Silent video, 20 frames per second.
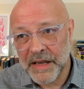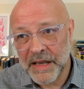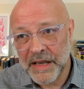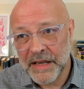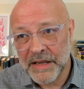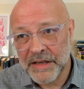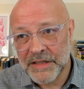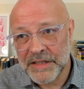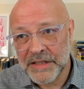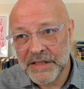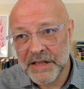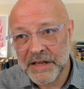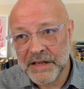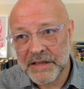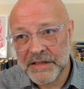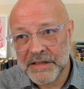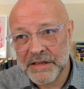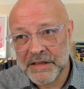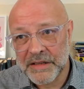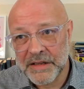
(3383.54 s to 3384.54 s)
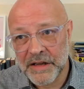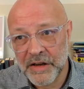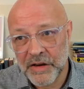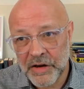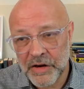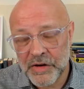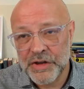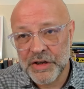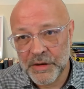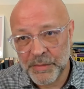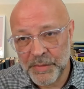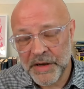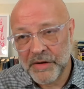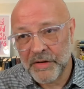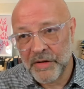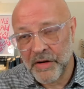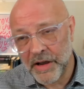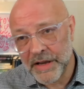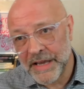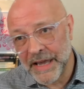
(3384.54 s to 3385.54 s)
is that the conclusion that
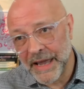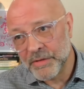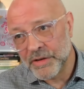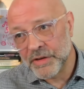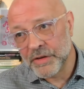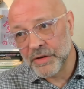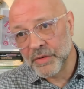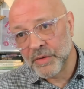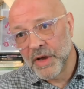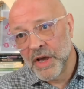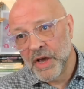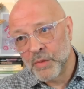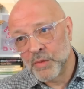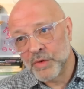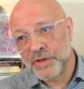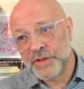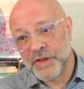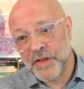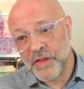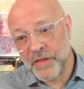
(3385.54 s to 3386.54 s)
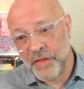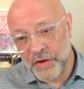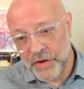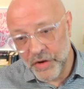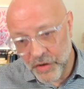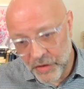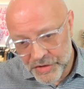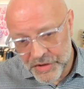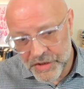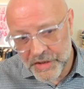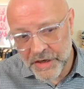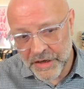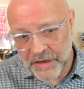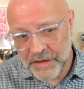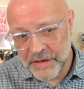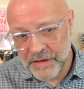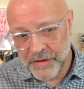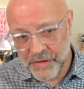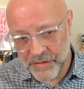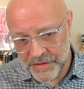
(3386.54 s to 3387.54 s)
Peter and I came to was that the
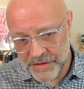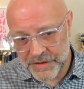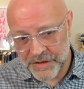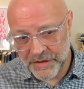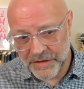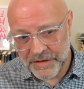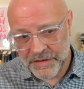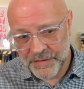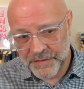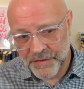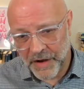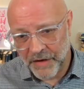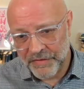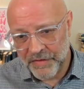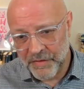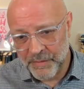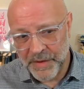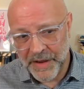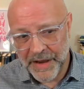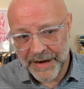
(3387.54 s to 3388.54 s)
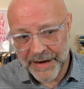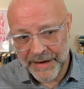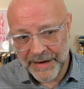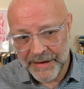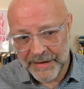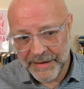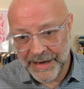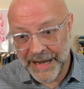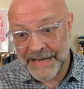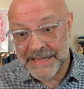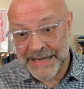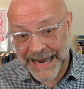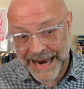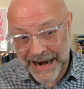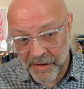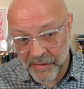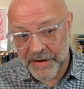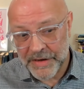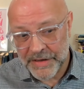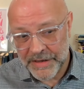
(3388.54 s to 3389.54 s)
Gnostic Christians, far from being later
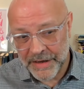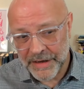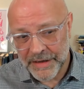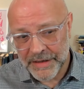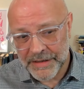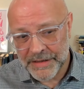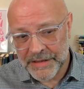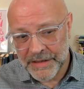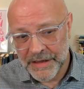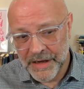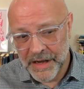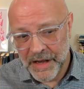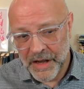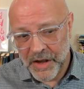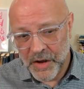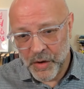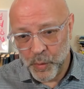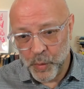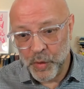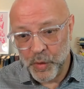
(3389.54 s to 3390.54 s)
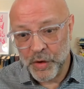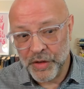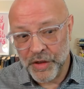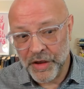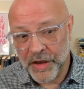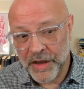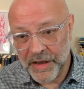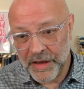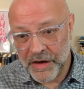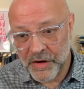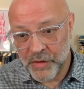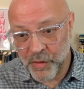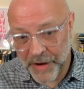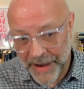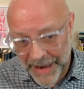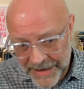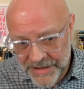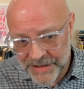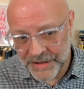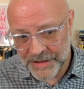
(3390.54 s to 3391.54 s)
heretics, were the
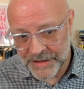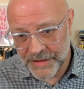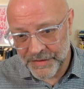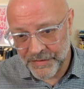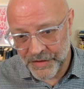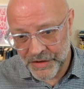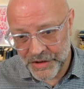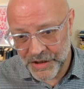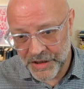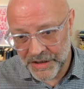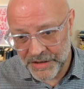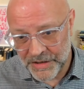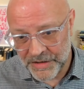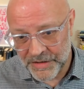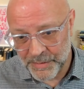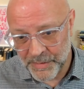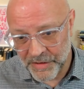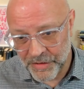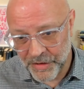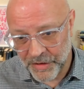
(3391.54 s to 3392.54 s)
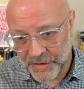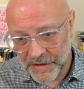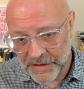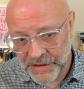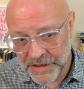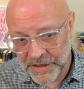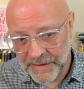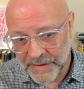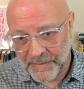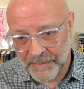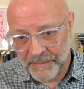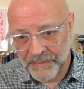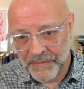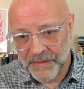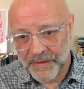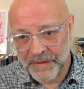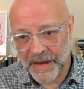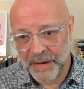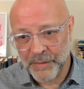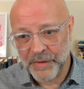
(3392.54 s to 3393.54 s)
creators of the Jesus mythology.
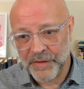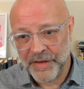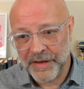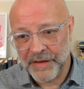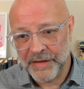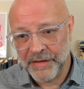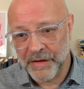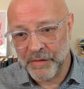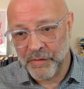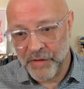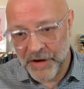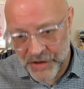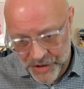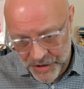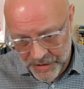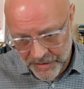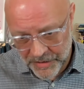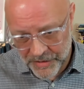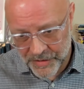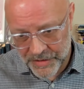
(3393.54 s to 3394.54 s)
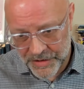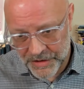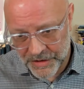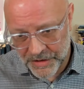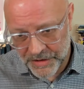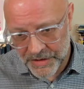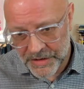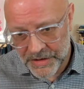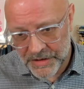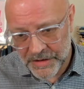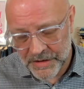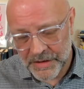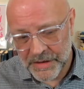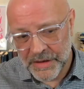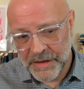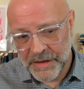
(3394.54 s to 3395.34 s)
They were the original Christians.